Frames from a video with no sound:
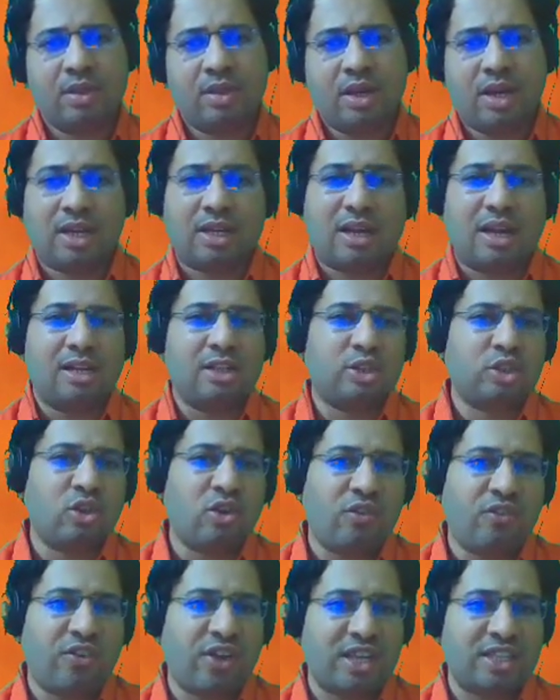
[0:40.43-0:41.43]
It
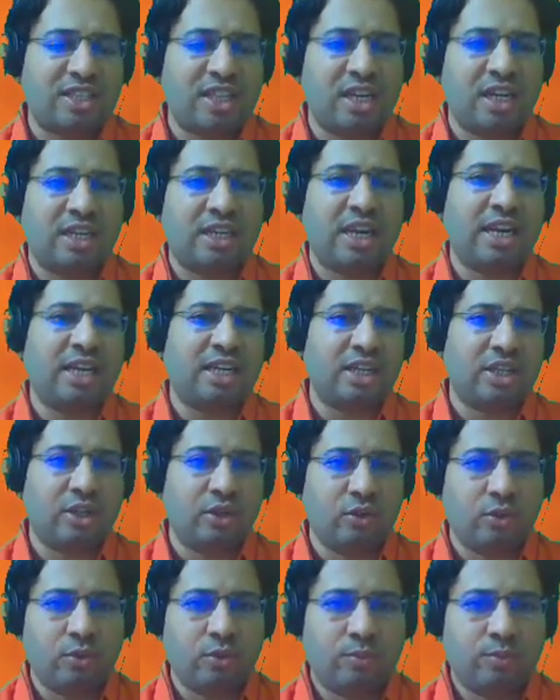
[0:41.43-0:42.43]
also facilitates
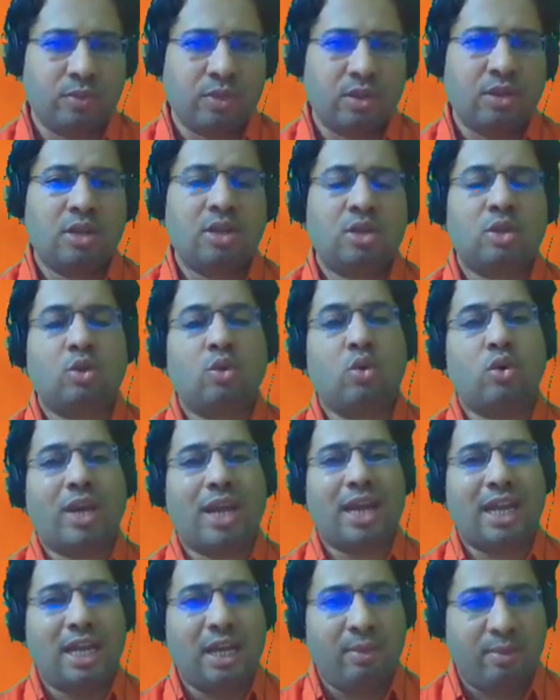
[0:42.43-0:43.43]
you to
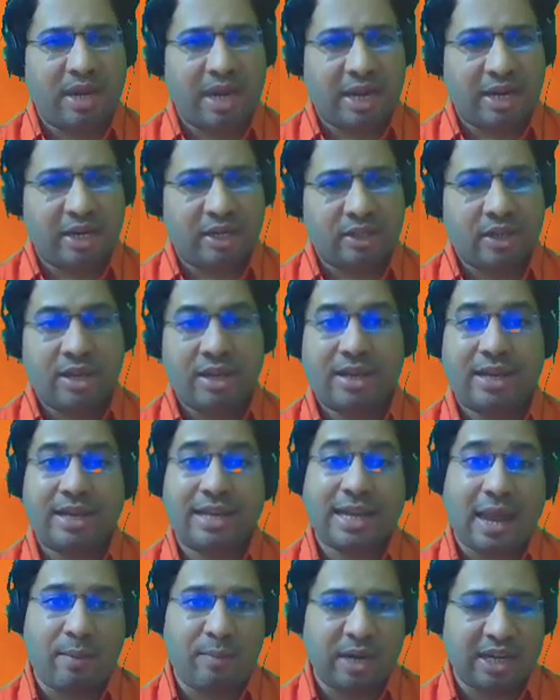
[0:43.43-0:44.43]
eliminate
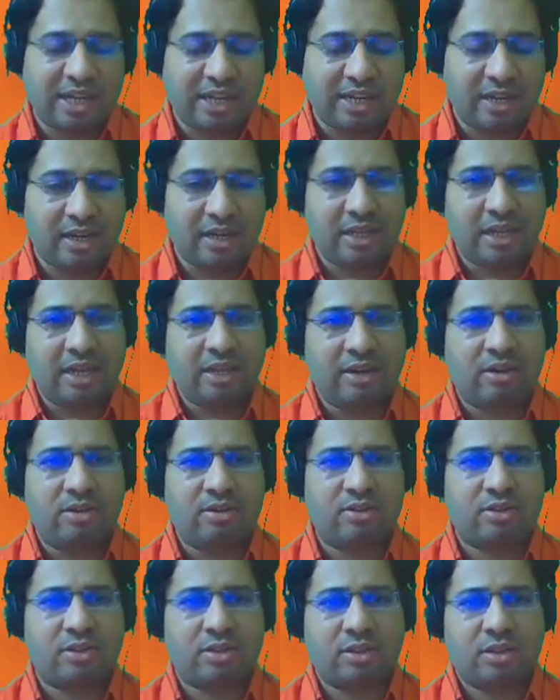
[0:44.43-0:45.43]
grammatical
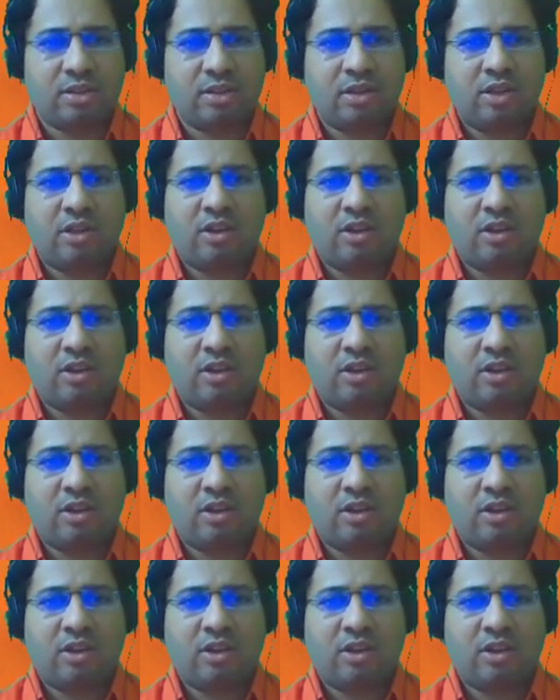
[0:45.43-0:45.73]
errors,